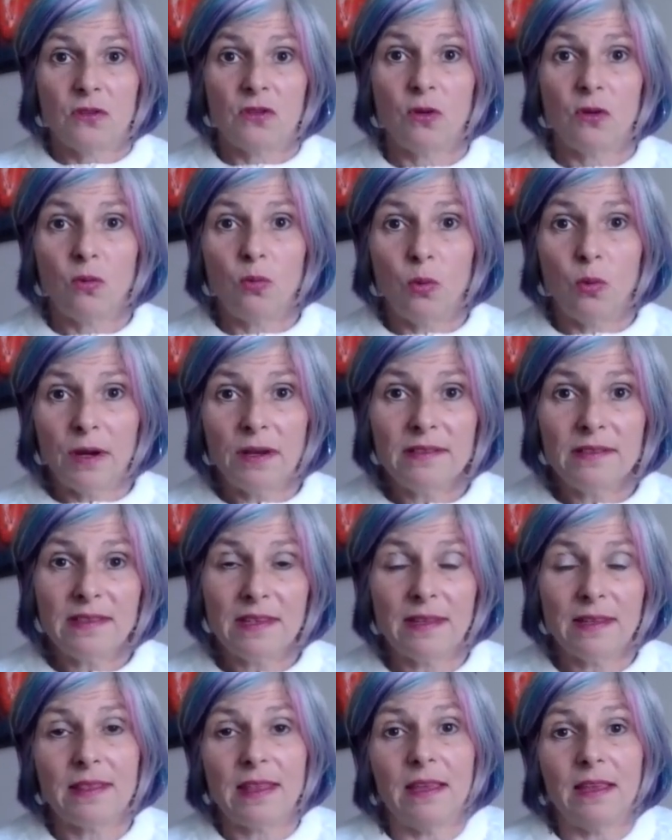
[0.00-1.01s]
So, what
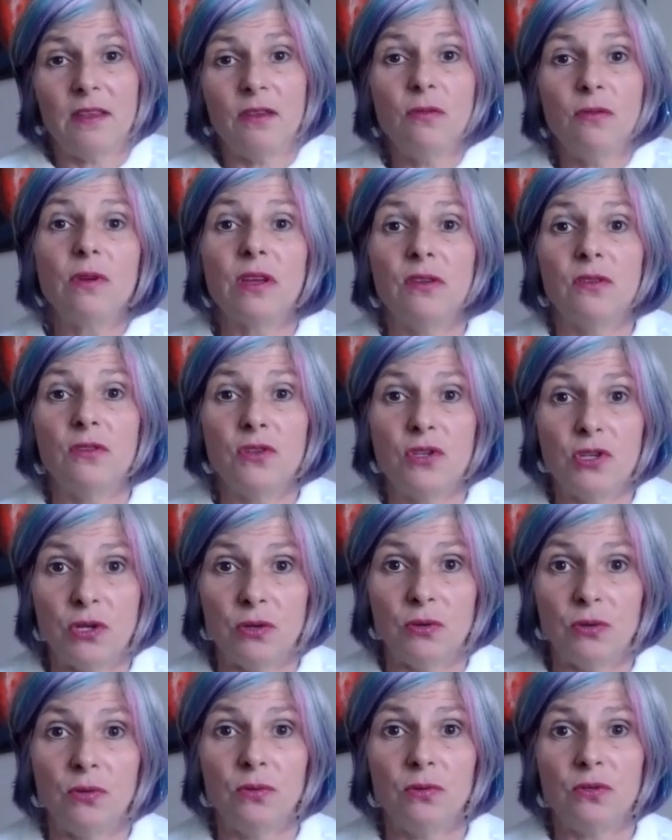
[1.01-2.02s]
is it that you can
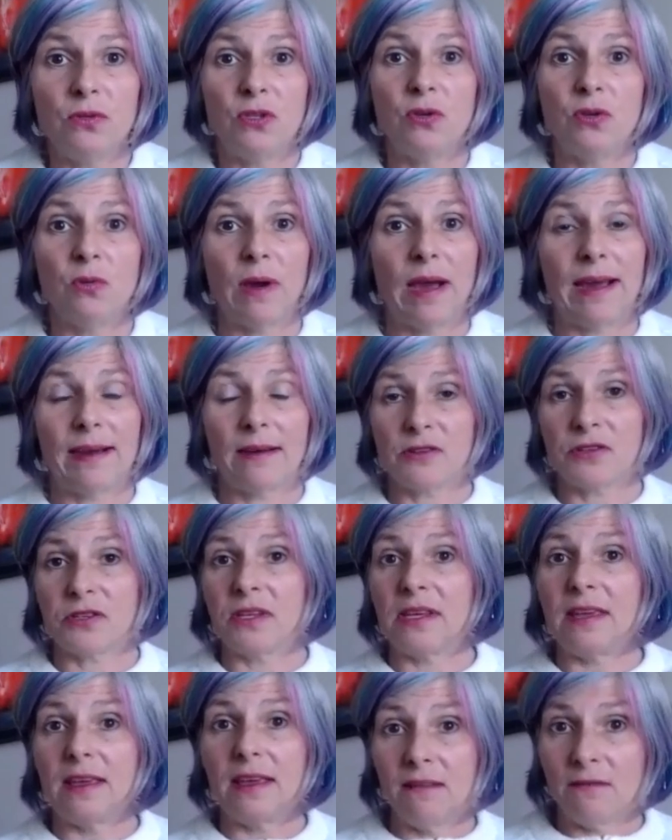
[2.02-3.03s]
do to
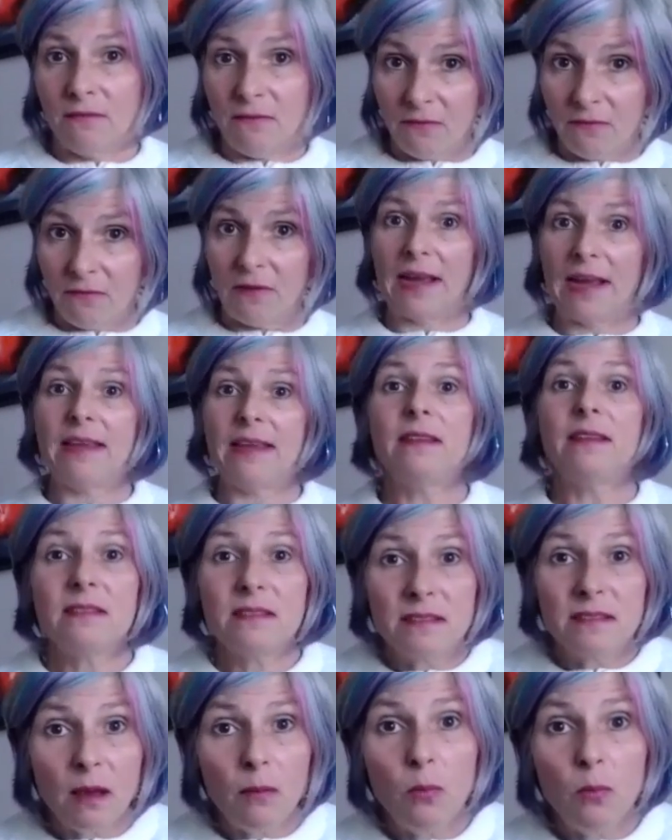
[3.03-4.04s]
actually invite
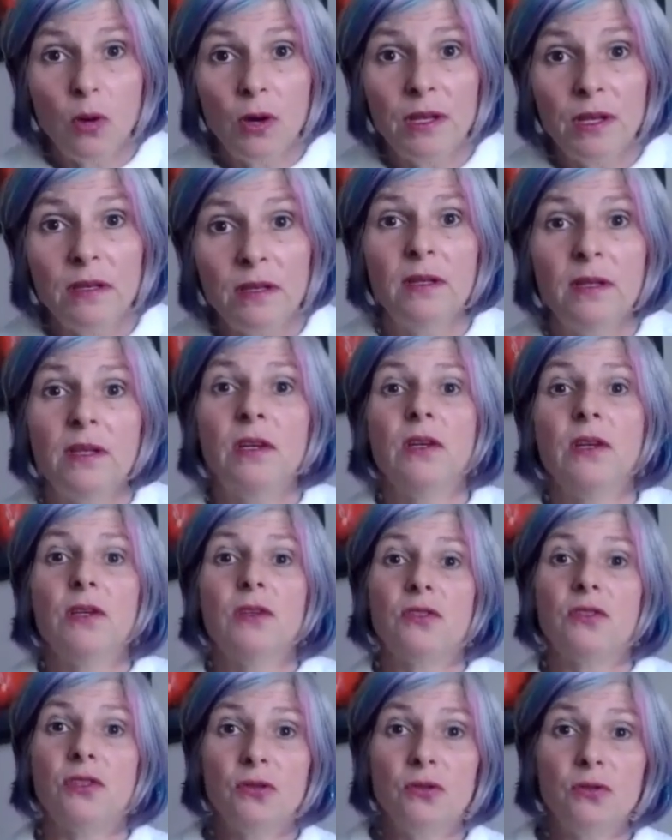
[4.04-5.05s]
someone
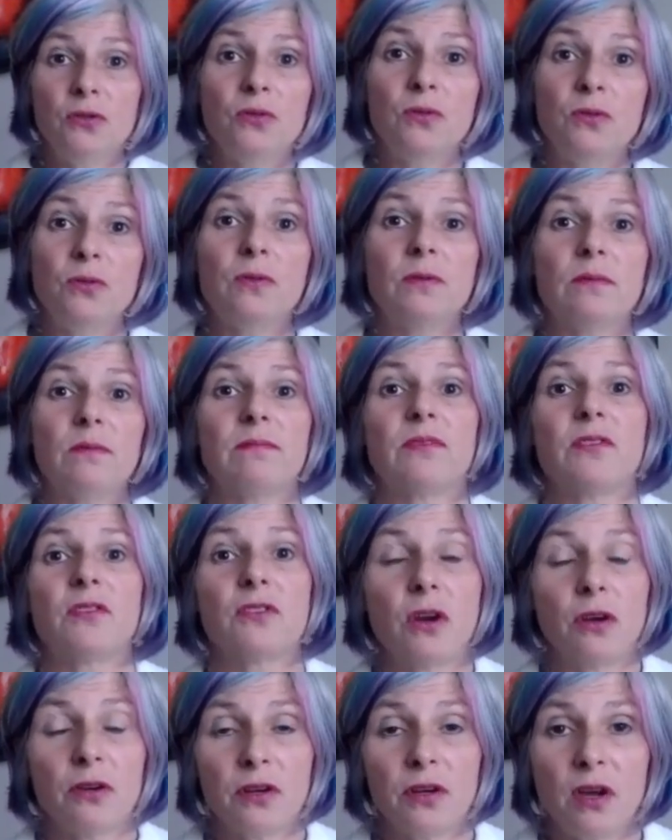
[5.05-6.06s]
to
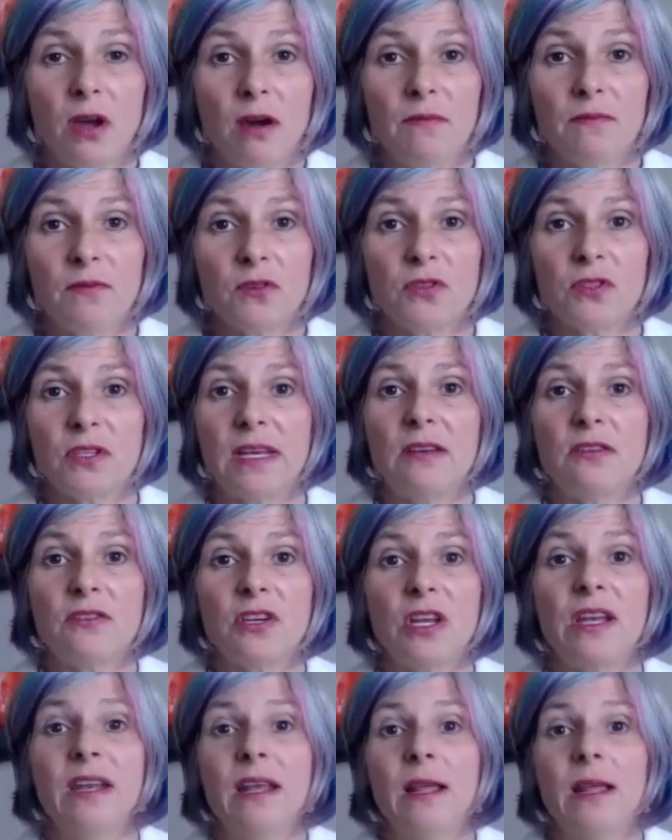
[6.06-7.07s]
start a
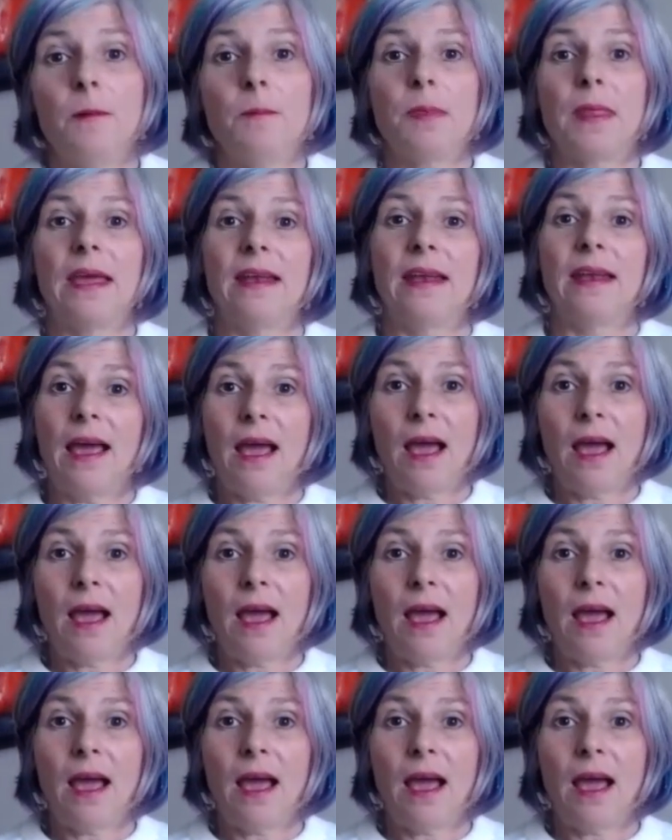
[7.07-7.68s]
conversation? And